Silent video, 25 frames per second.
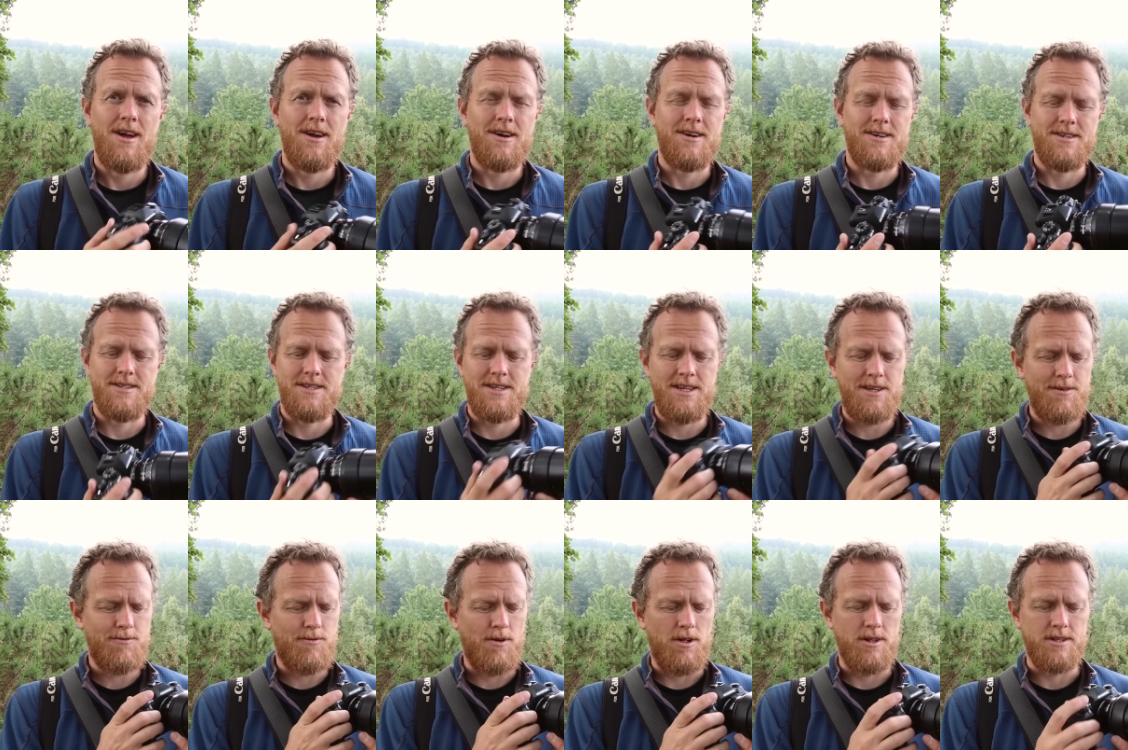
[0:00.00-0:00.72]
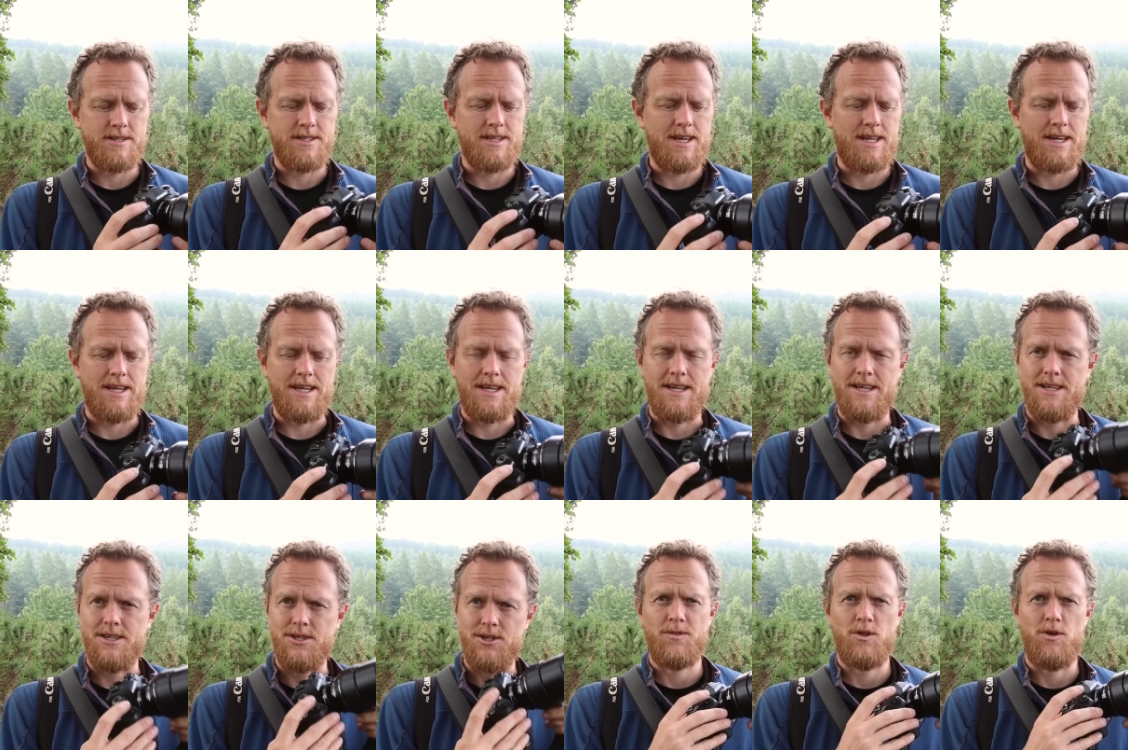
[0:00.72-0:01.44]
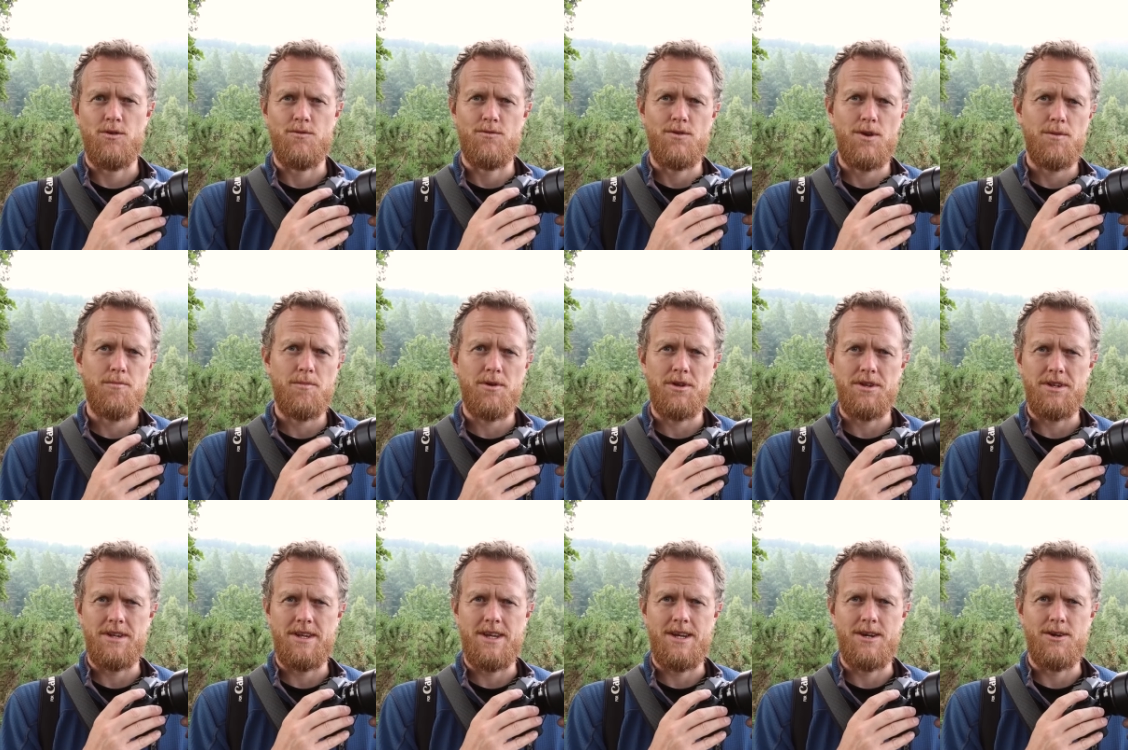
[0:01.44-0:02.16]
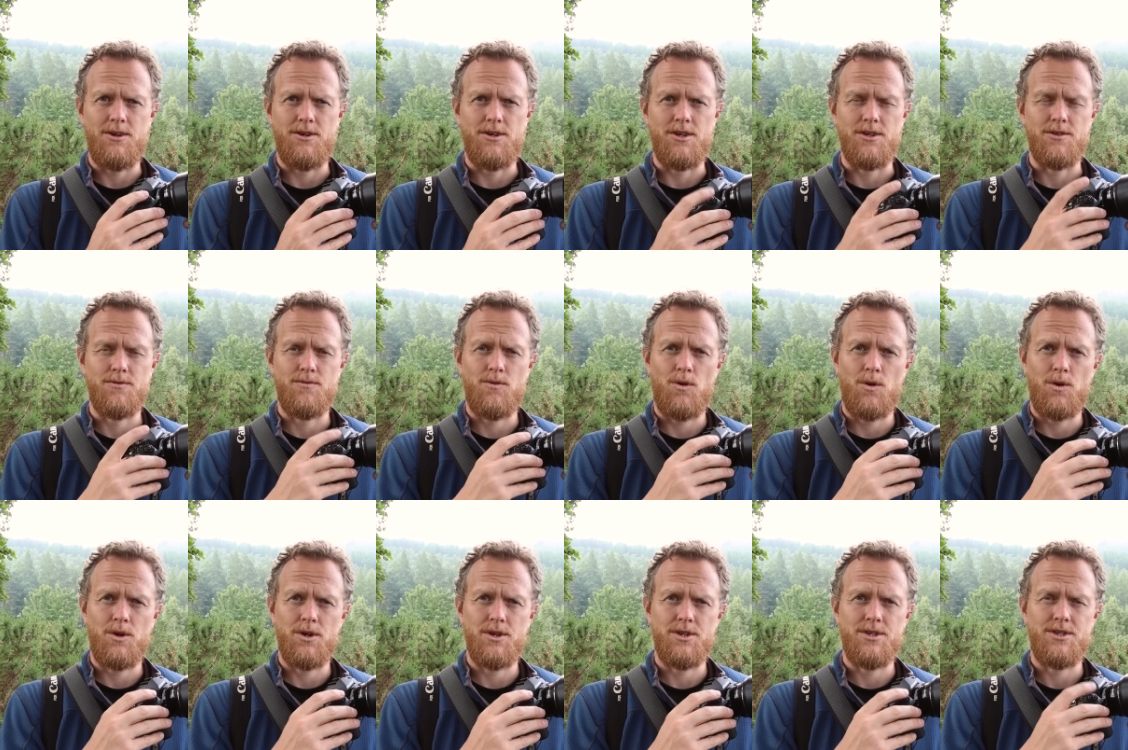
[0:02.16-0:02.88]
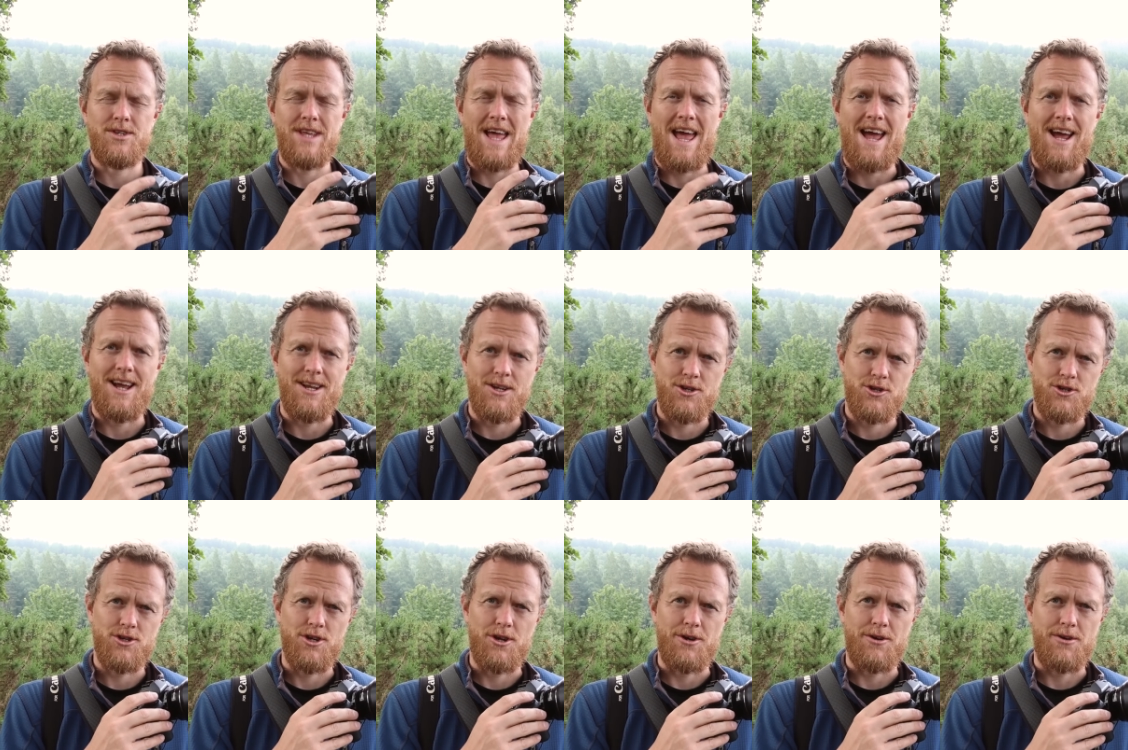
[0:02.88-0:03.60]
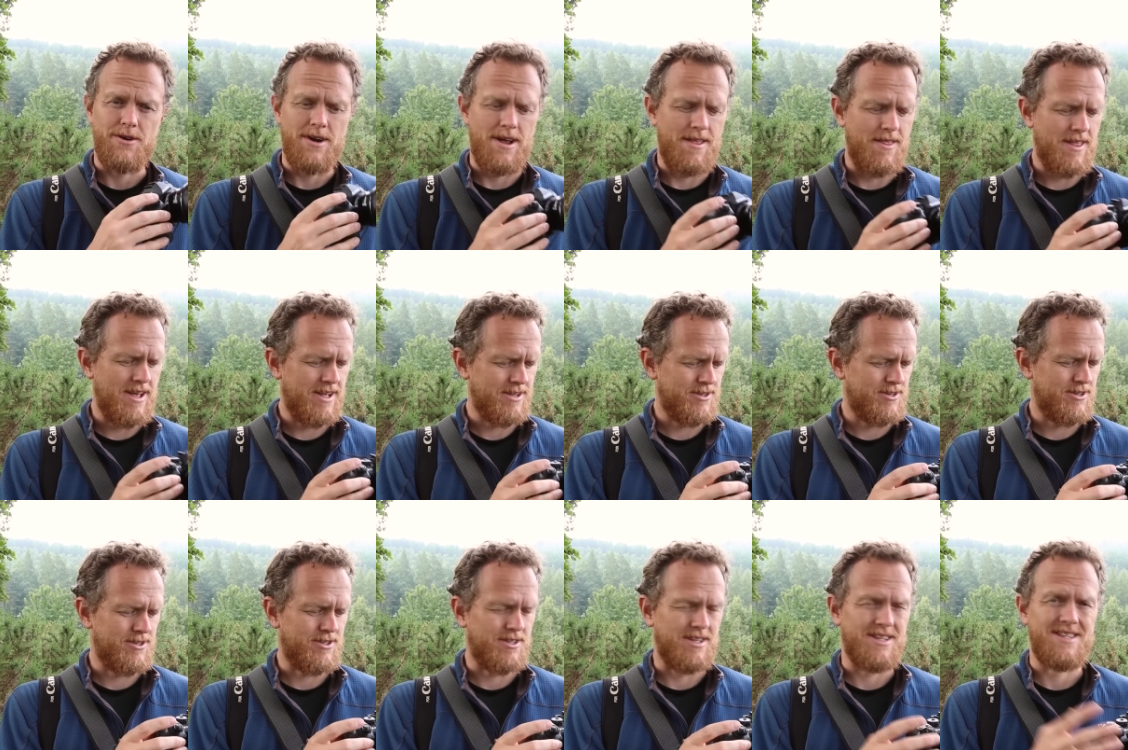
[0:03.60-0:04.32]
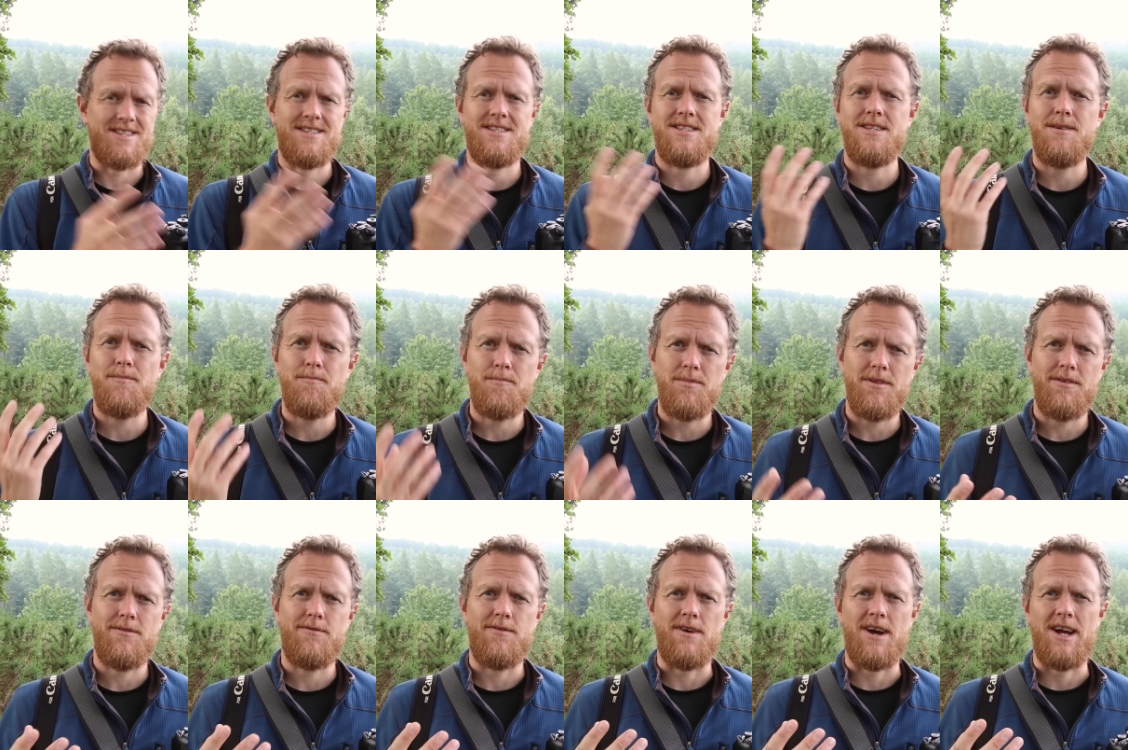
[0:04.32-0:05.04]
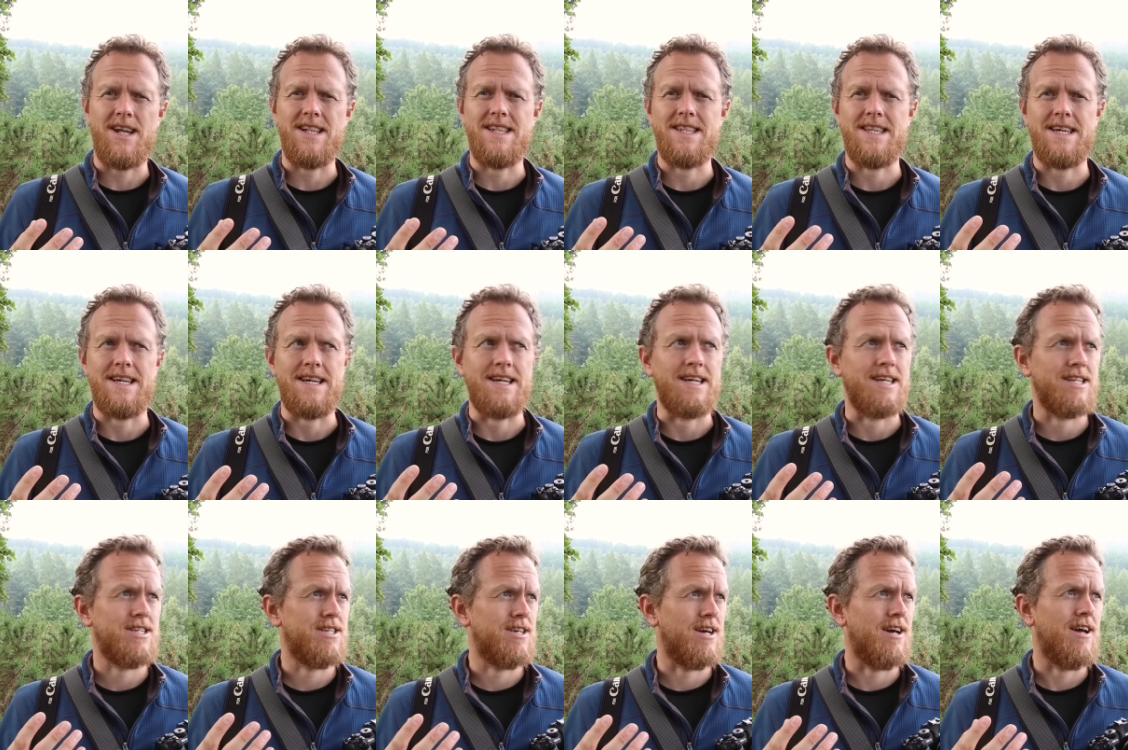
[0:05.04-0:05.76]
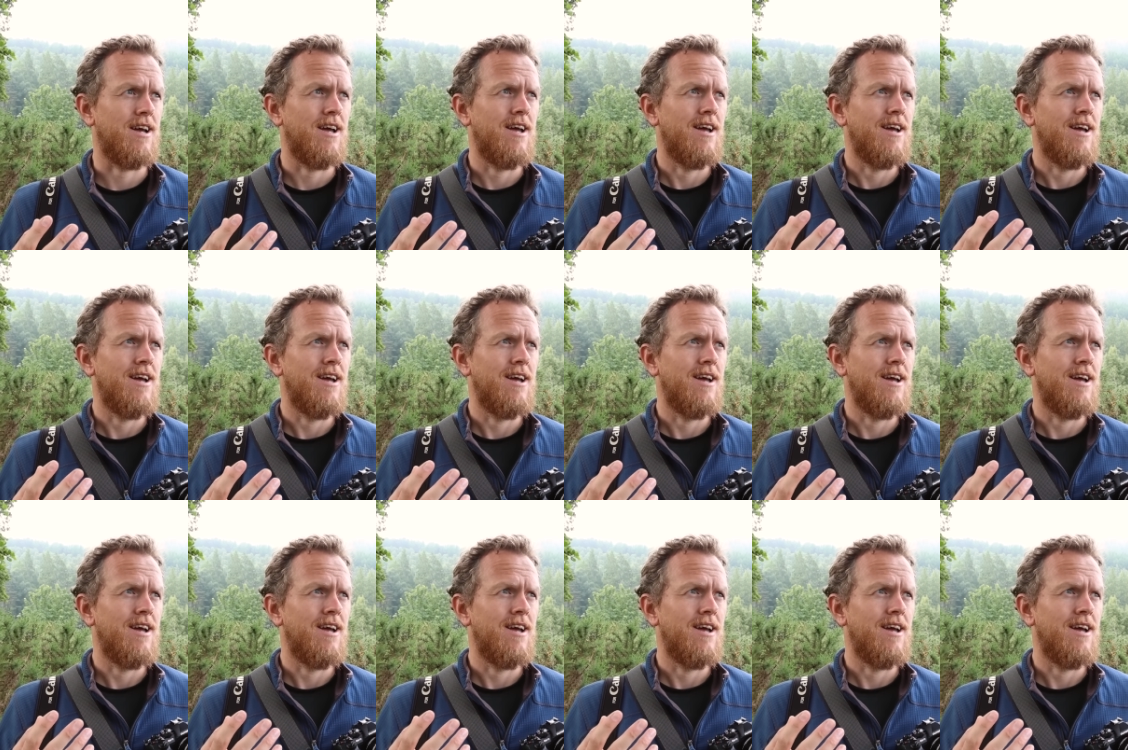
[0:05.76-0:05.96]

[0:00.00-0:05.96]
Because the default setting is your front button here does focus and shutter, and that's just a simplified thing to